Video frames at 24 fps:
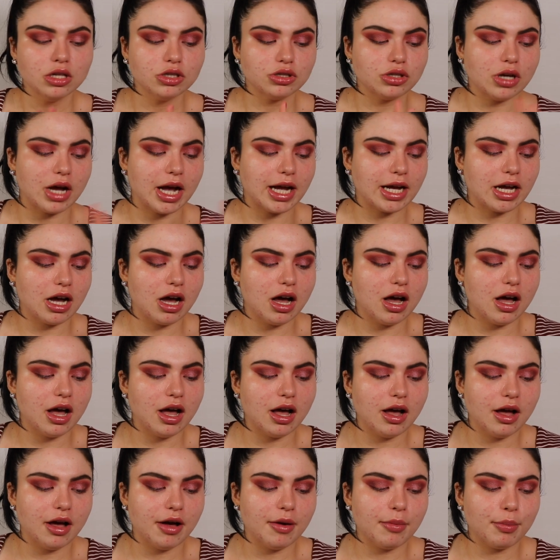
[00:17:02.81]
So I got
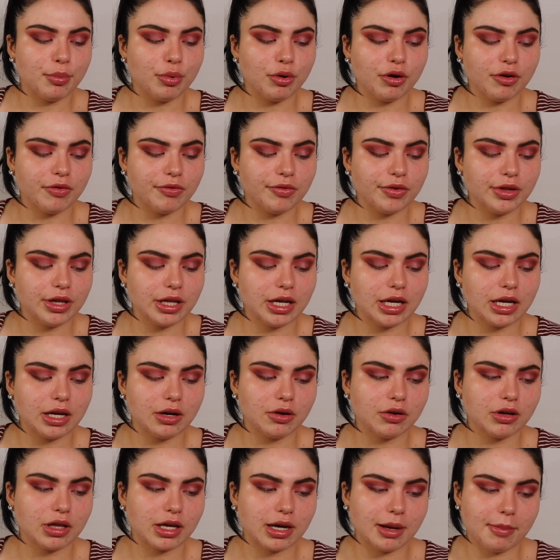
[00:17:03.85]
a pore filling
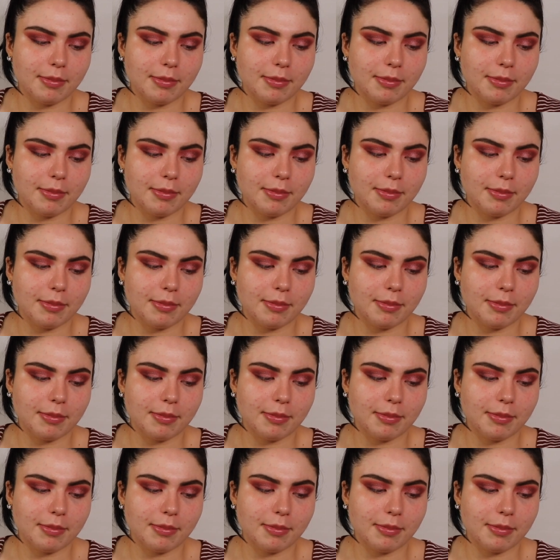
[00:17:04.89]
or like